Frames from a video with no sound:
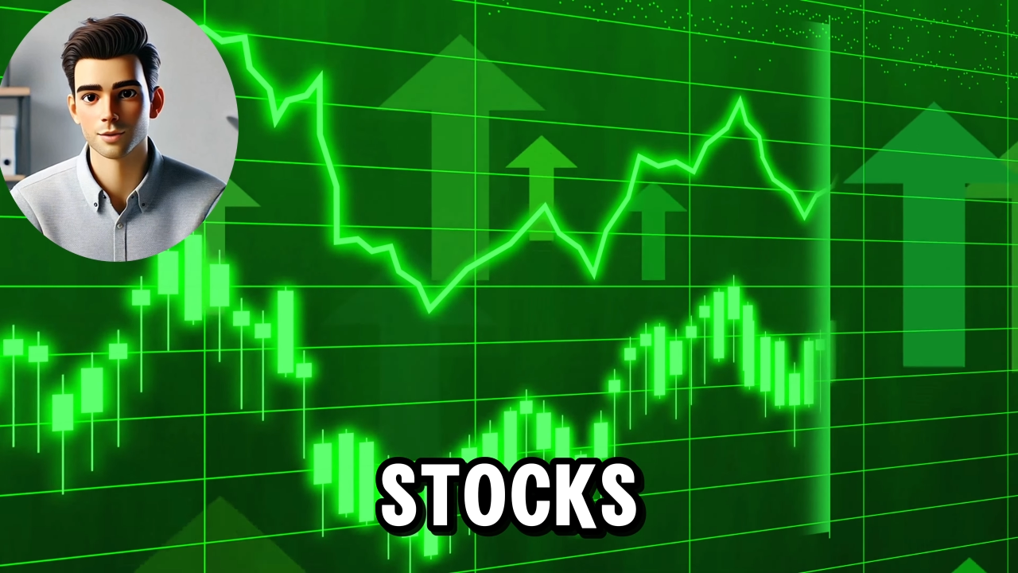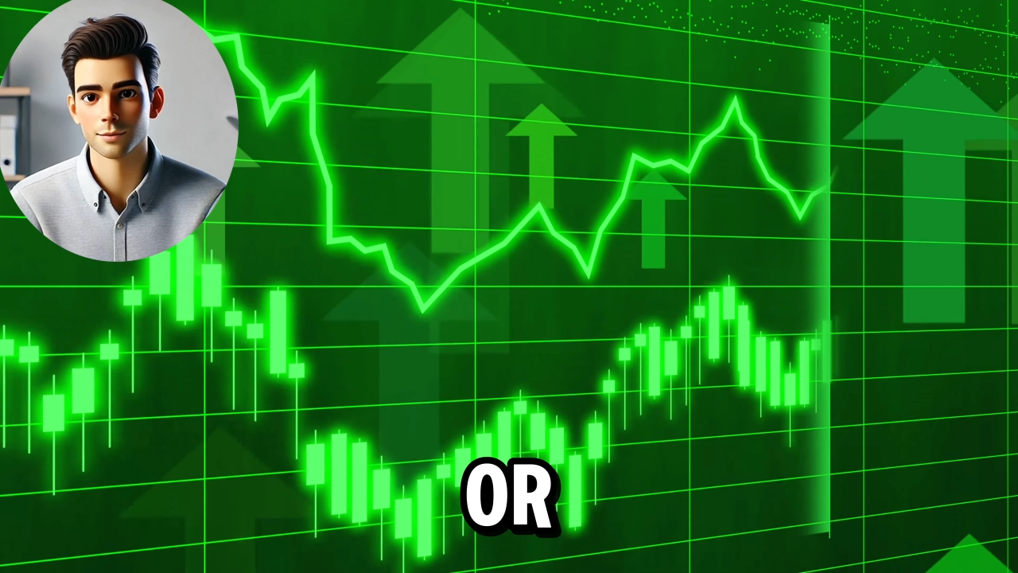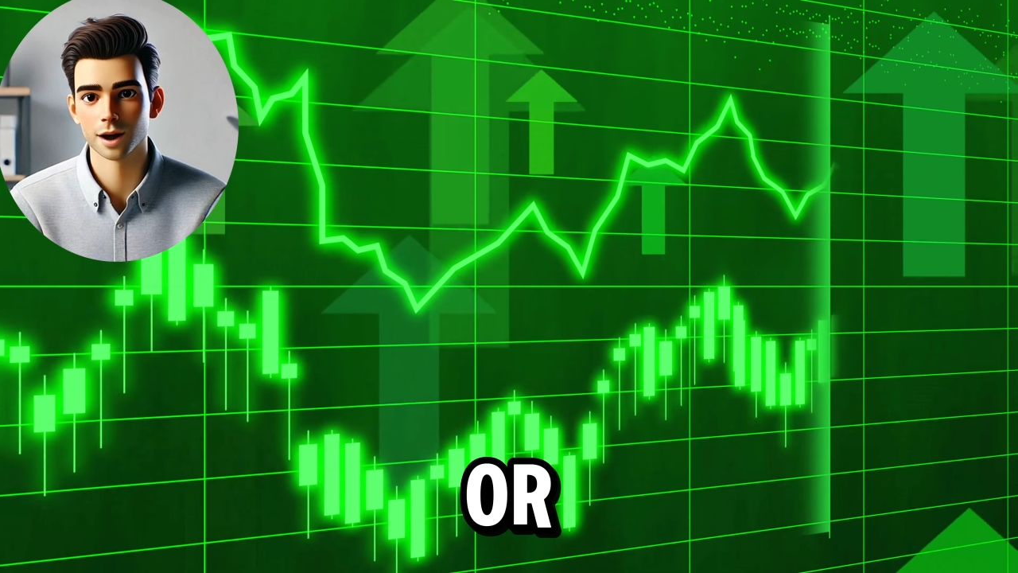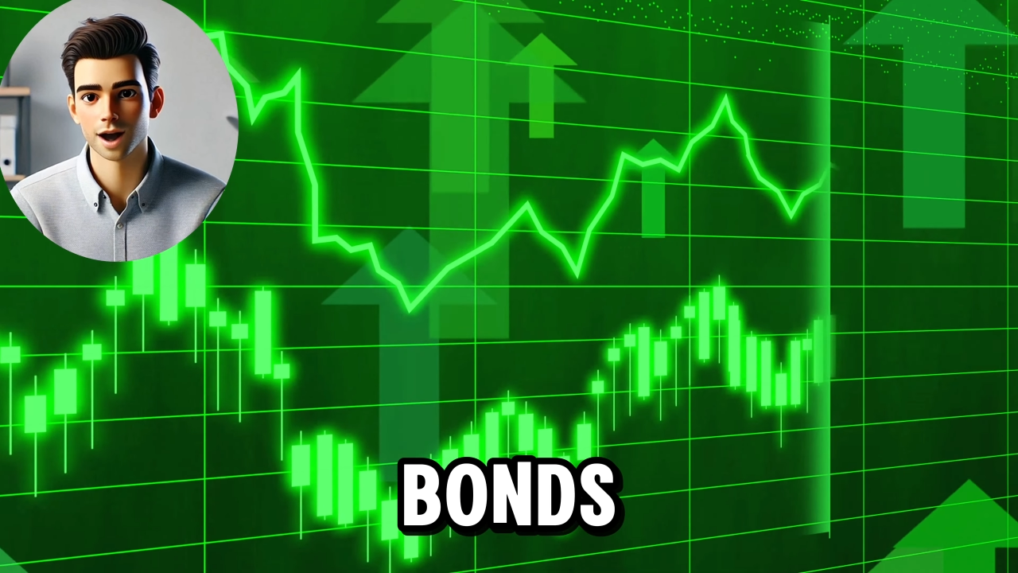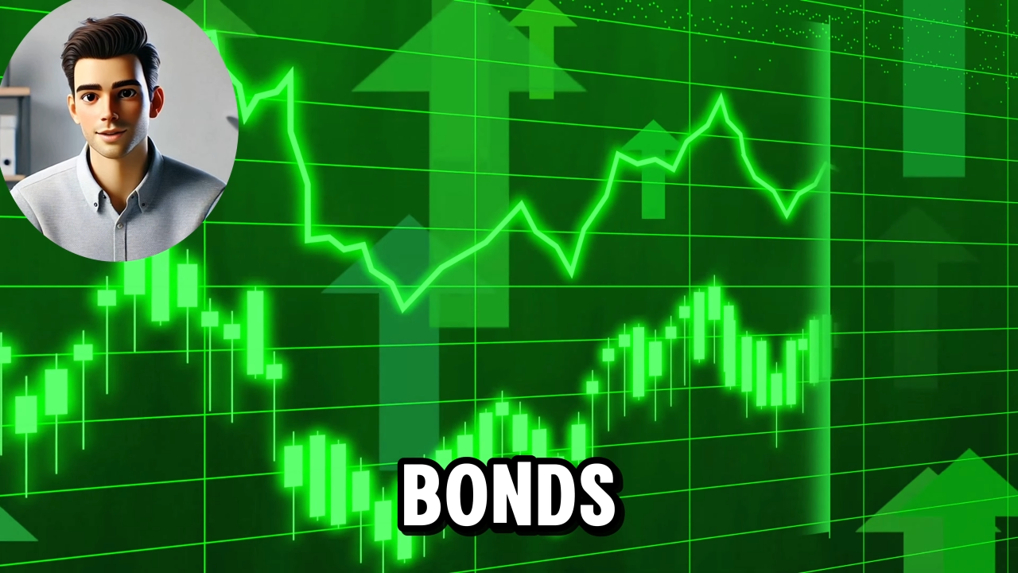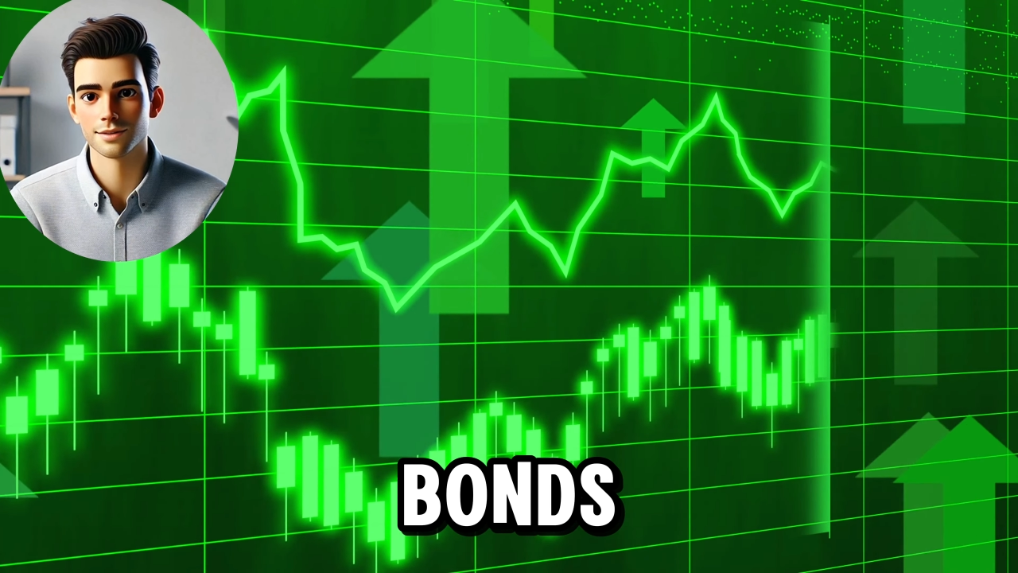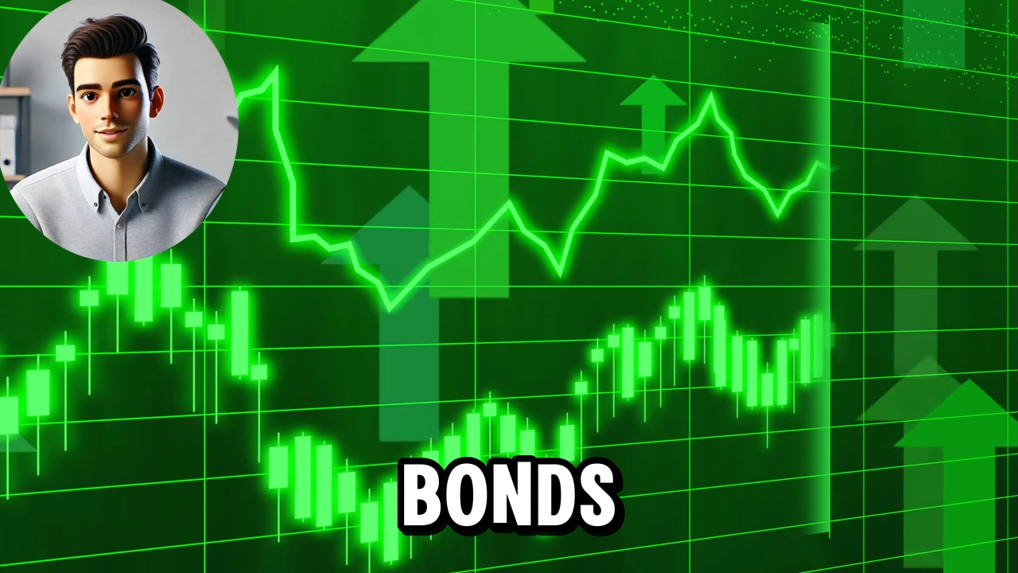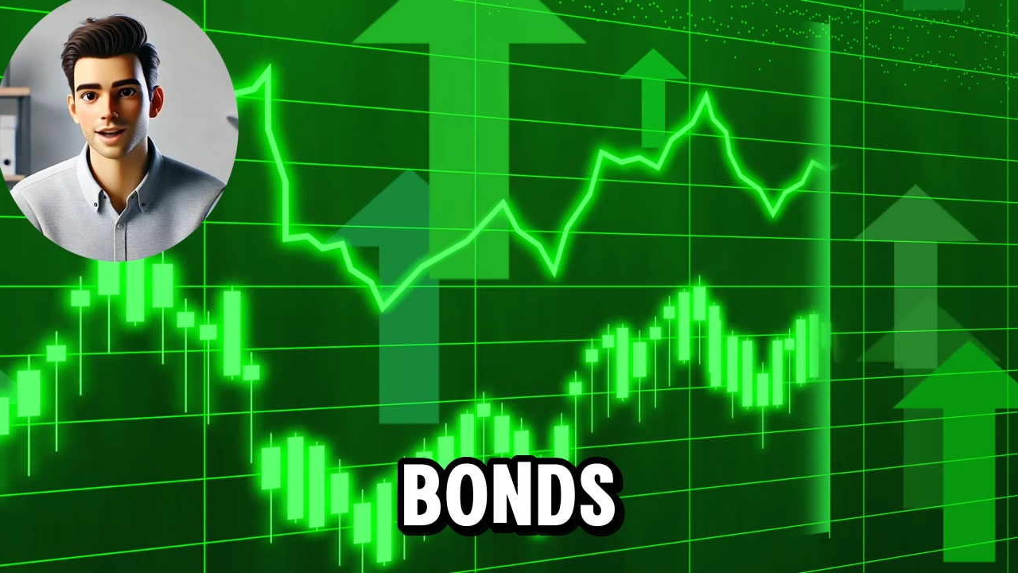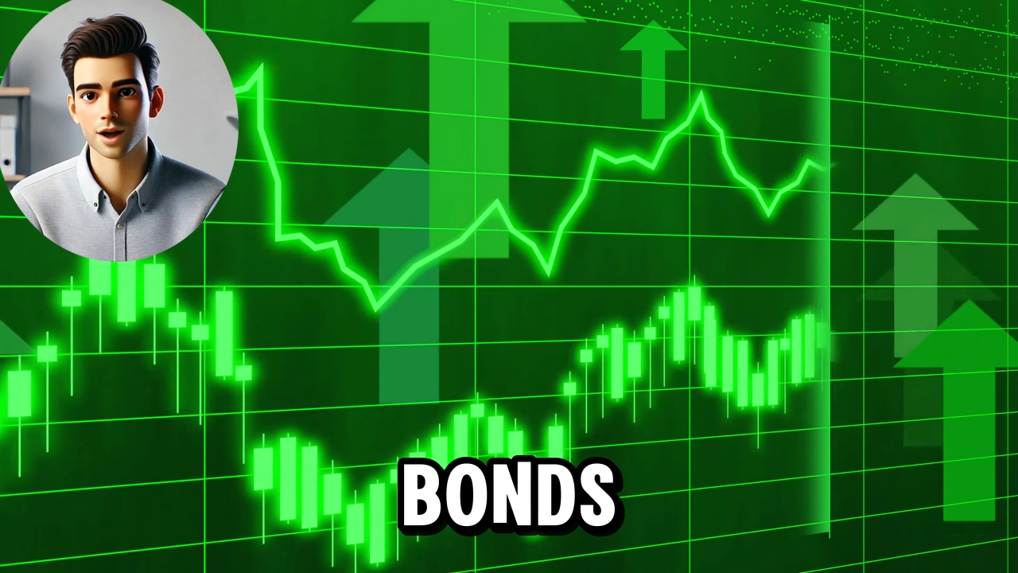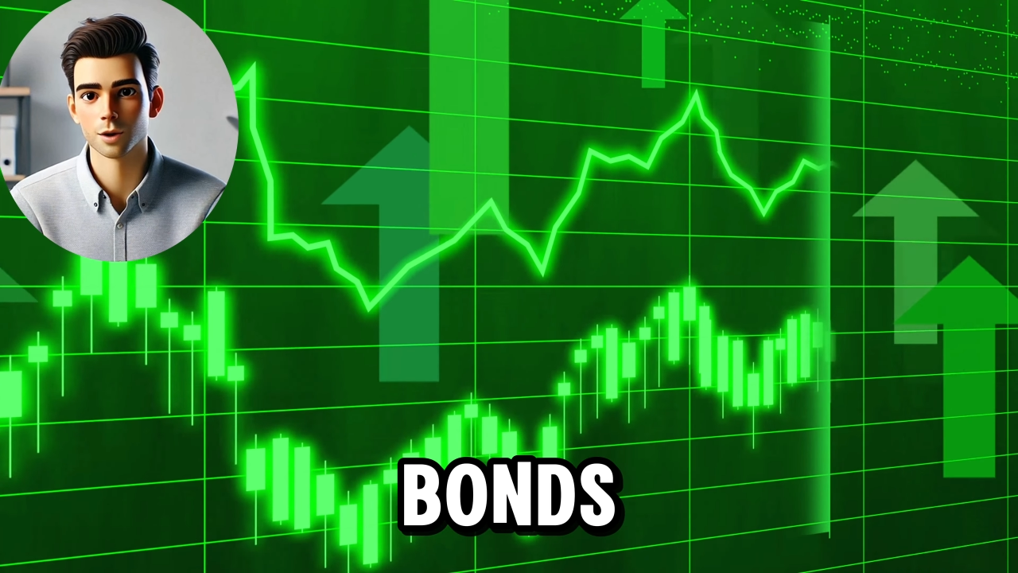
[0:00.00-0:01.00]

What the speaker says: or bonds,